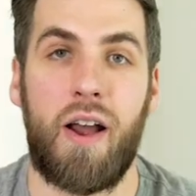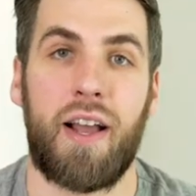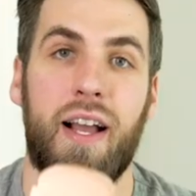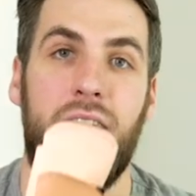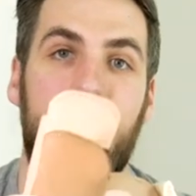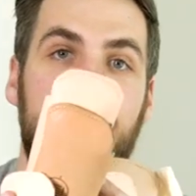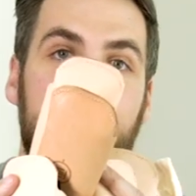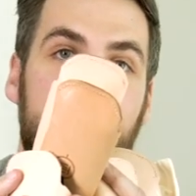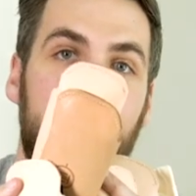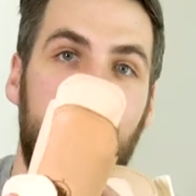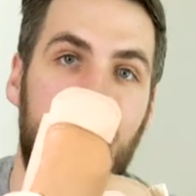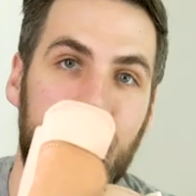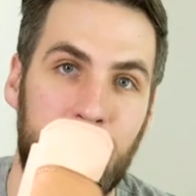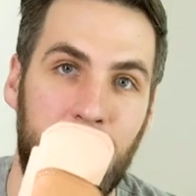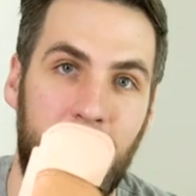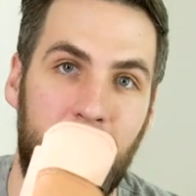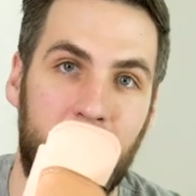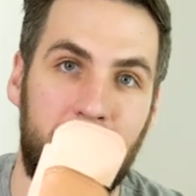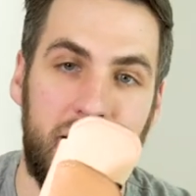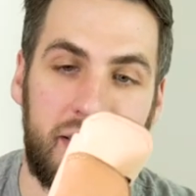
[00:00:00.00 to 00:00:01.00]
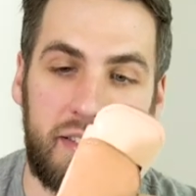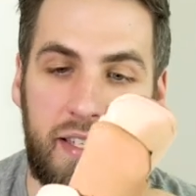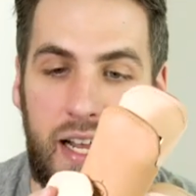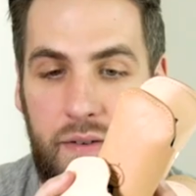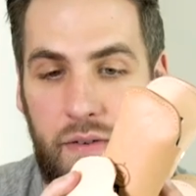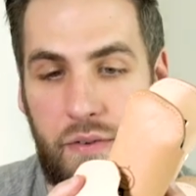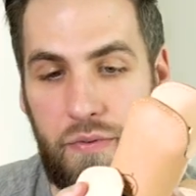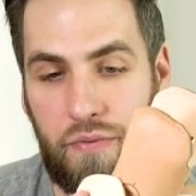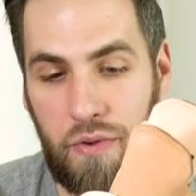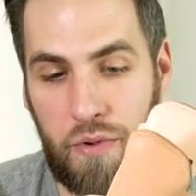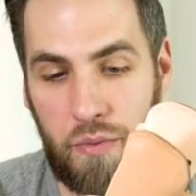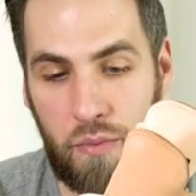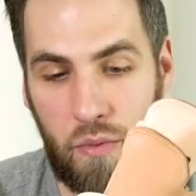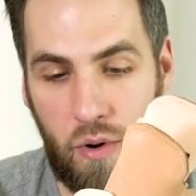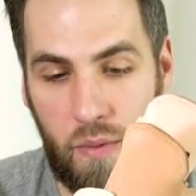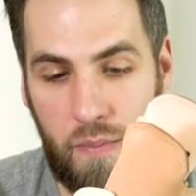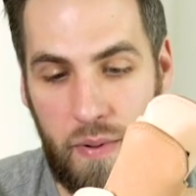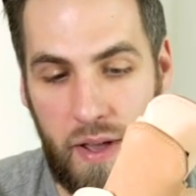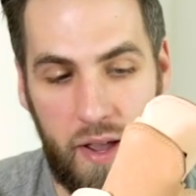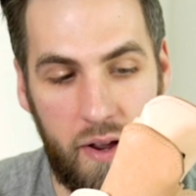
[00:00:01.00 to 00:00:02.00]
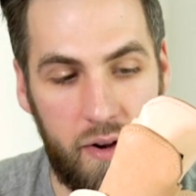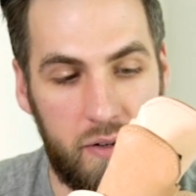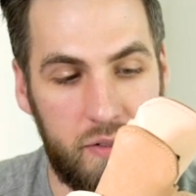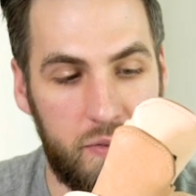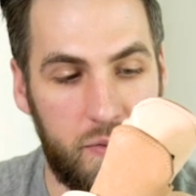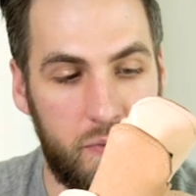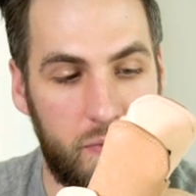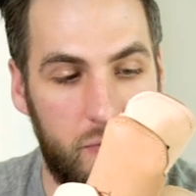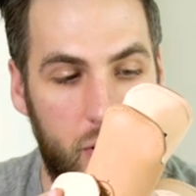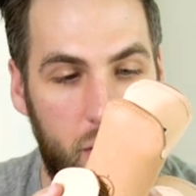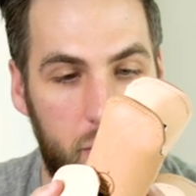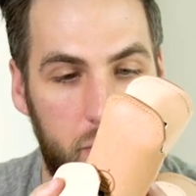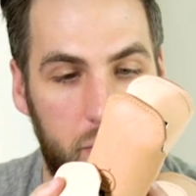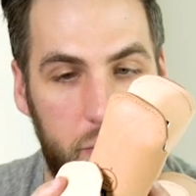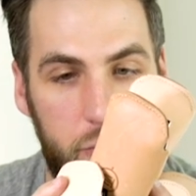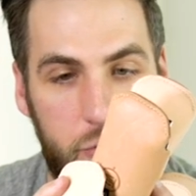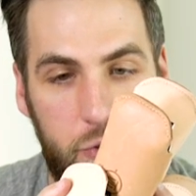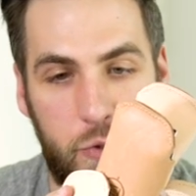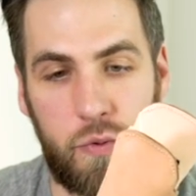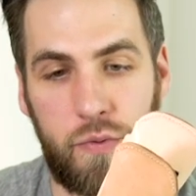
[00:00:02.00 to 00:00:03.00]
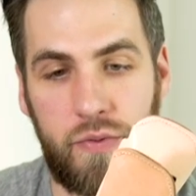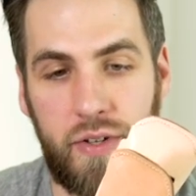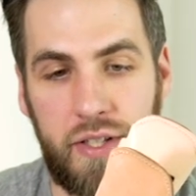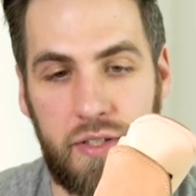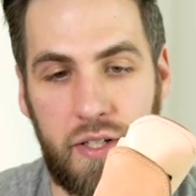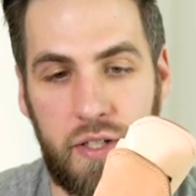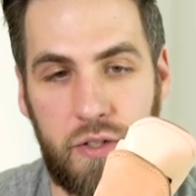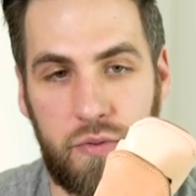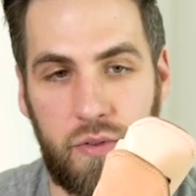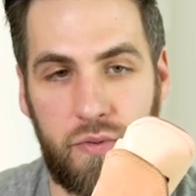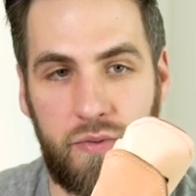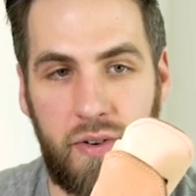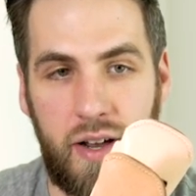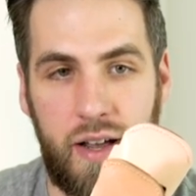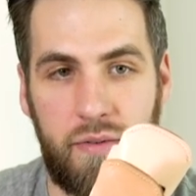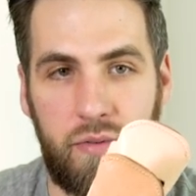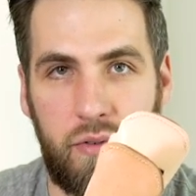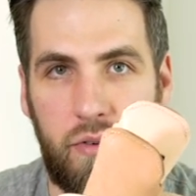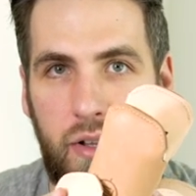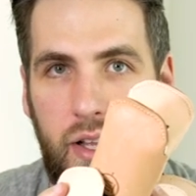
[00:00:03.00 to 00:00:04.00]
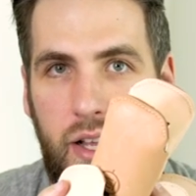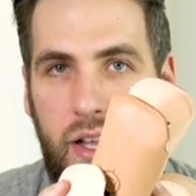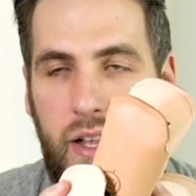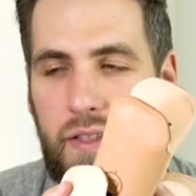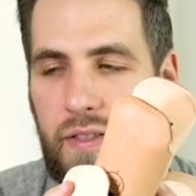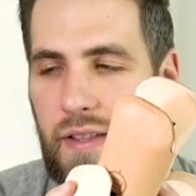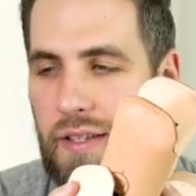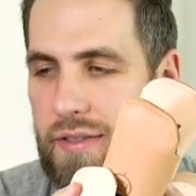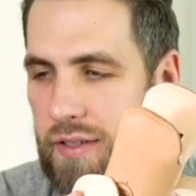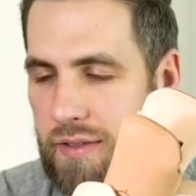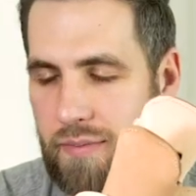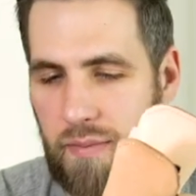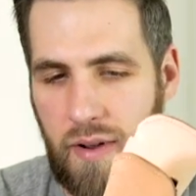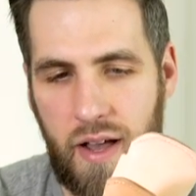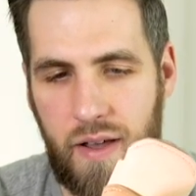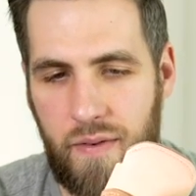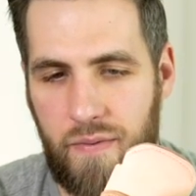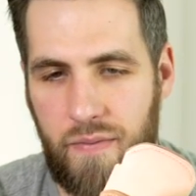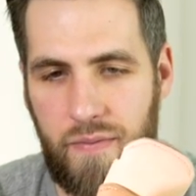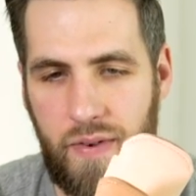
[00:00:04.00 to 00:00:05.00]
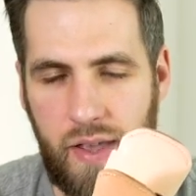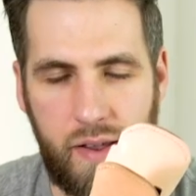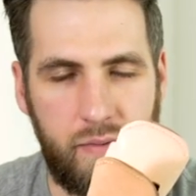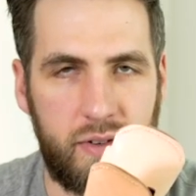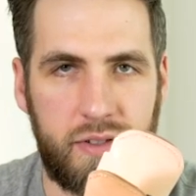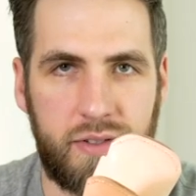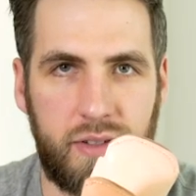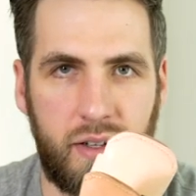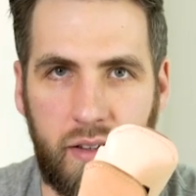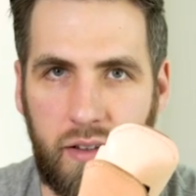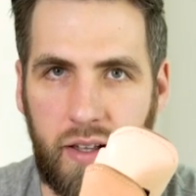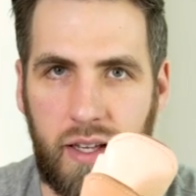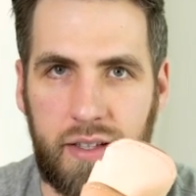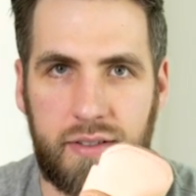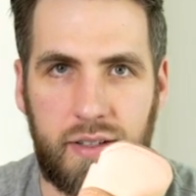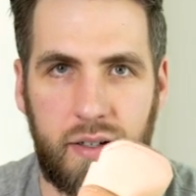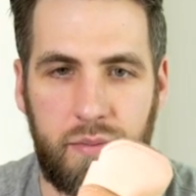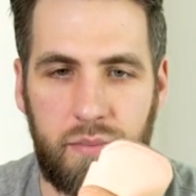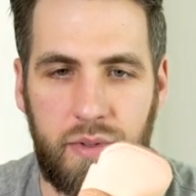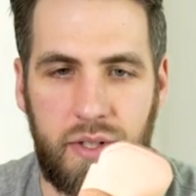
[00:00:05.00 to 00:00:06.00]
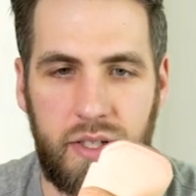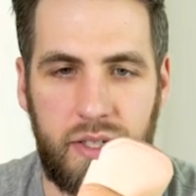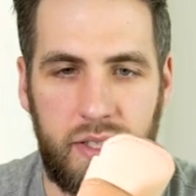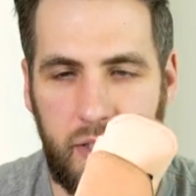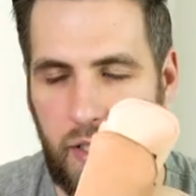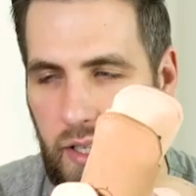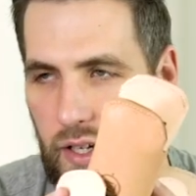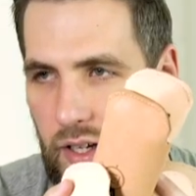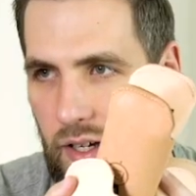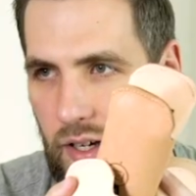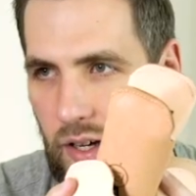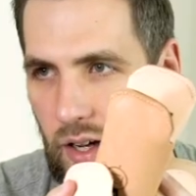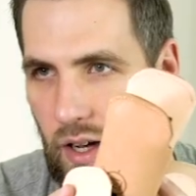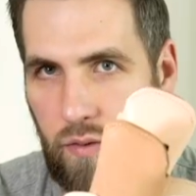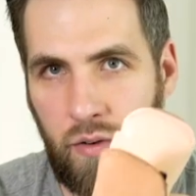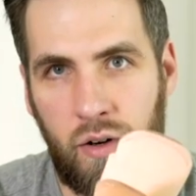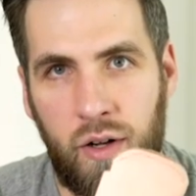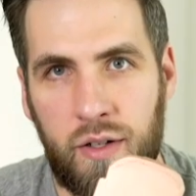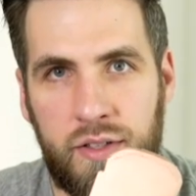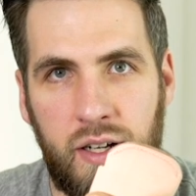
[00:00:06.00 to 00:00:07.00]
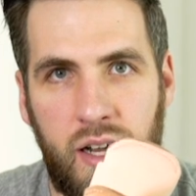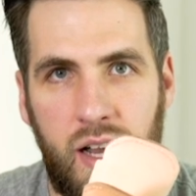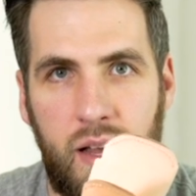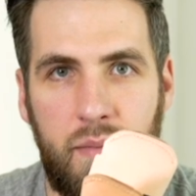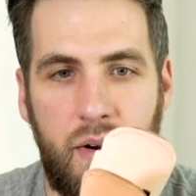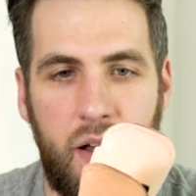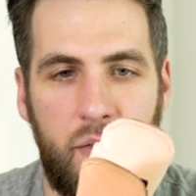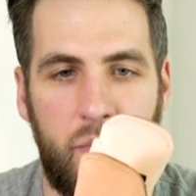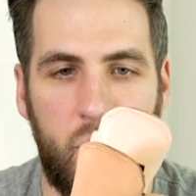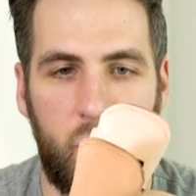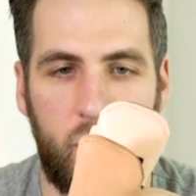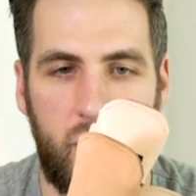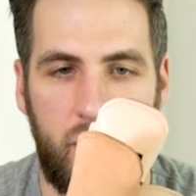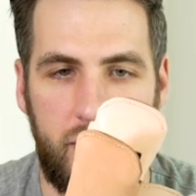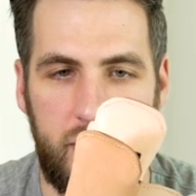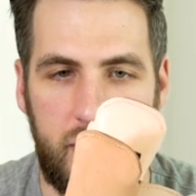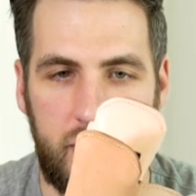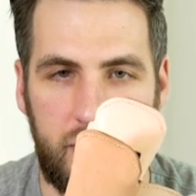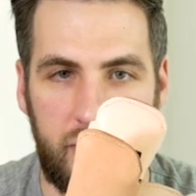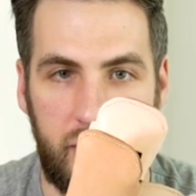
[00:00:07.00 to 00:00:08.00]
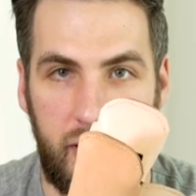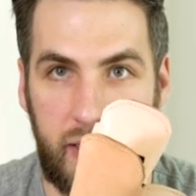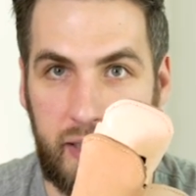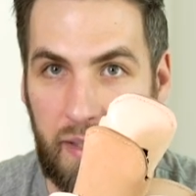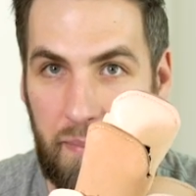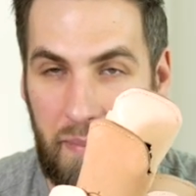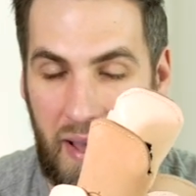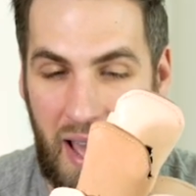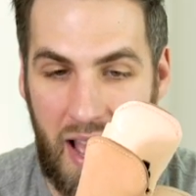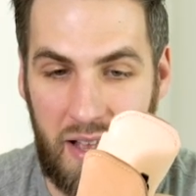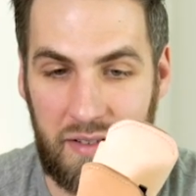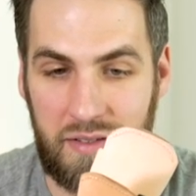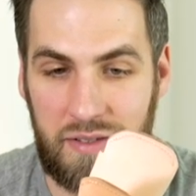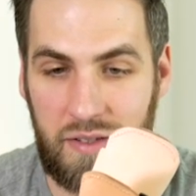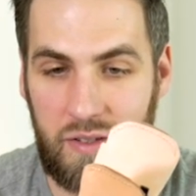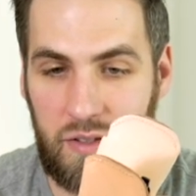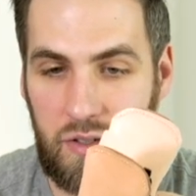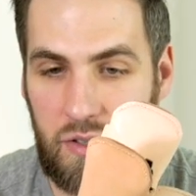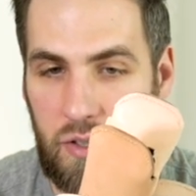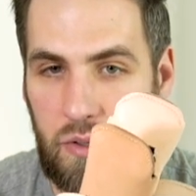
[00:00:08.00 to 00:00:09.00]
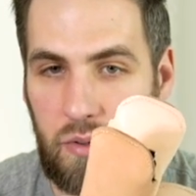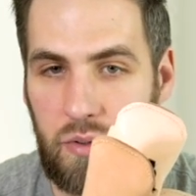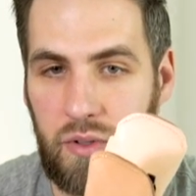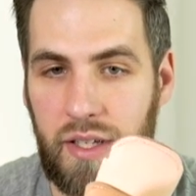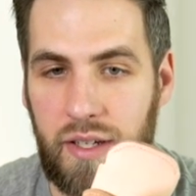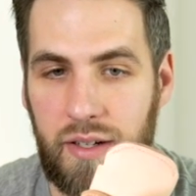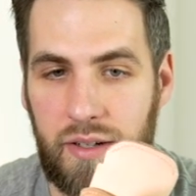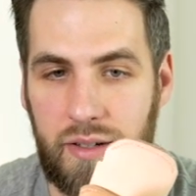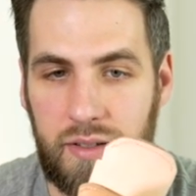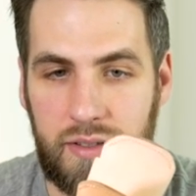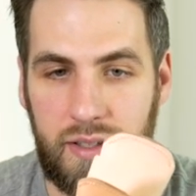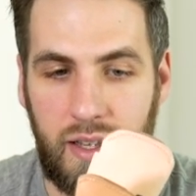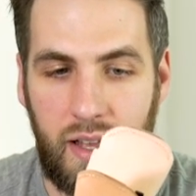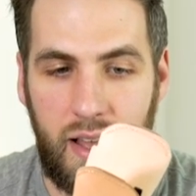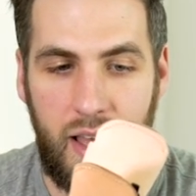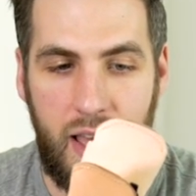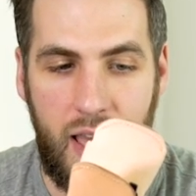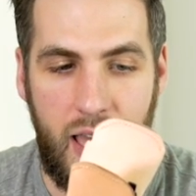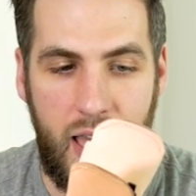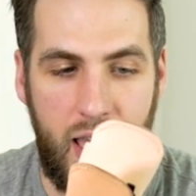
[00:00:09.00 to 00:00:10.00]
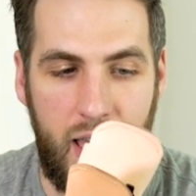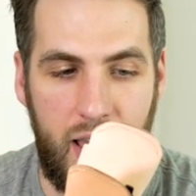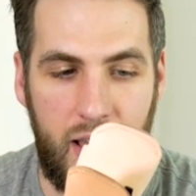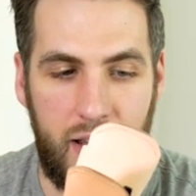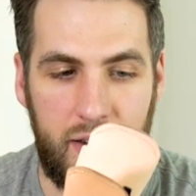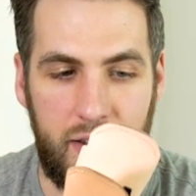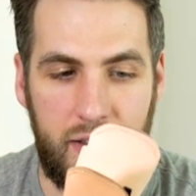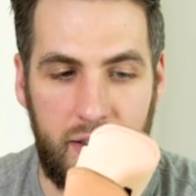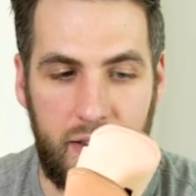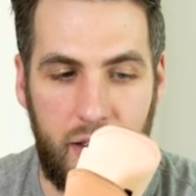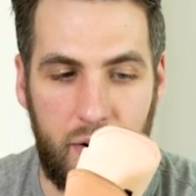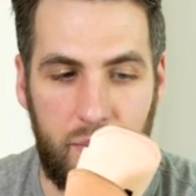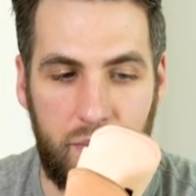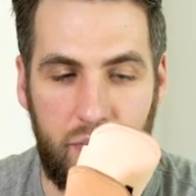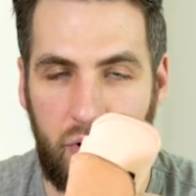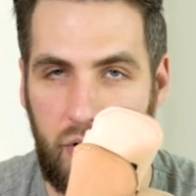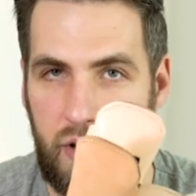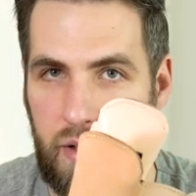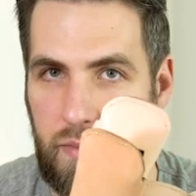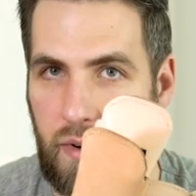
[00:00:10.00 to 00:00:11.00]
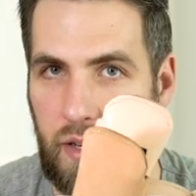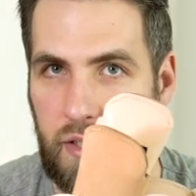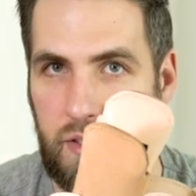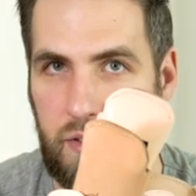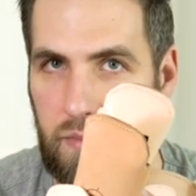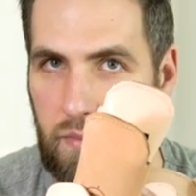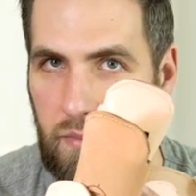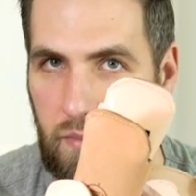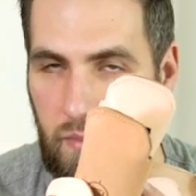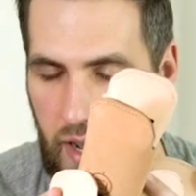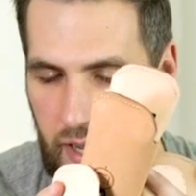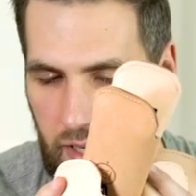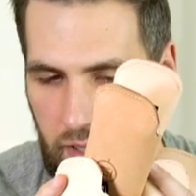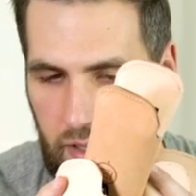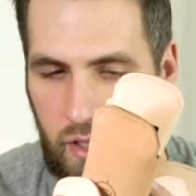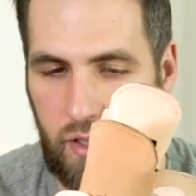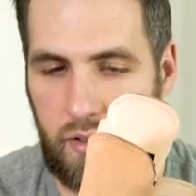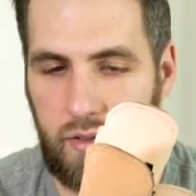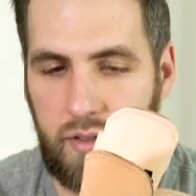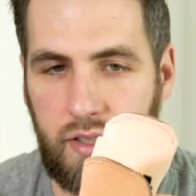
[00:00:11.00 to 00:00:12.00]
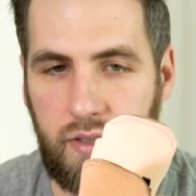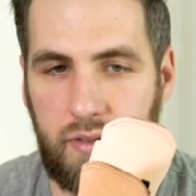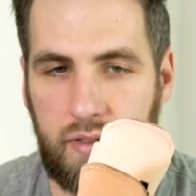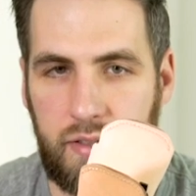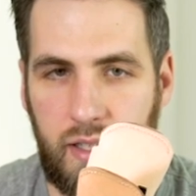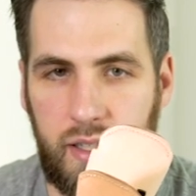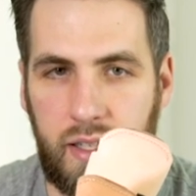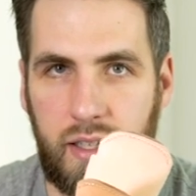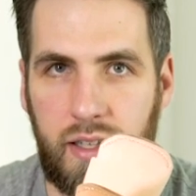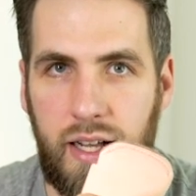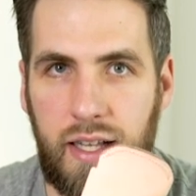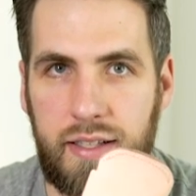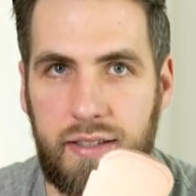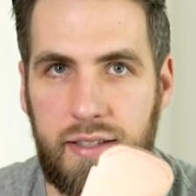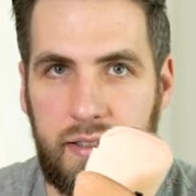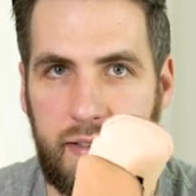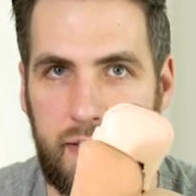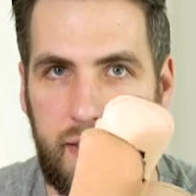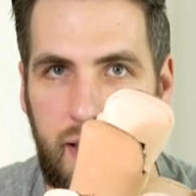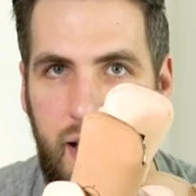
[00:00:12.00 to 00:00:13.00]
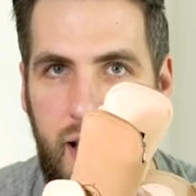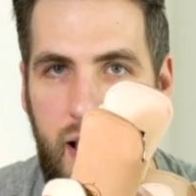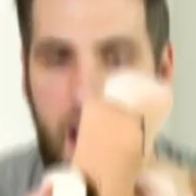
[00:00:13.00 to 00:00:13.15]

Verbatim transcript: All right, guys, and last but not least, I have a few more pairs from True Vintage Revival. This is my favorite sunglasses company of all time. I've been wearing these for like the past two years and they're pretty much my go-to sunglasses.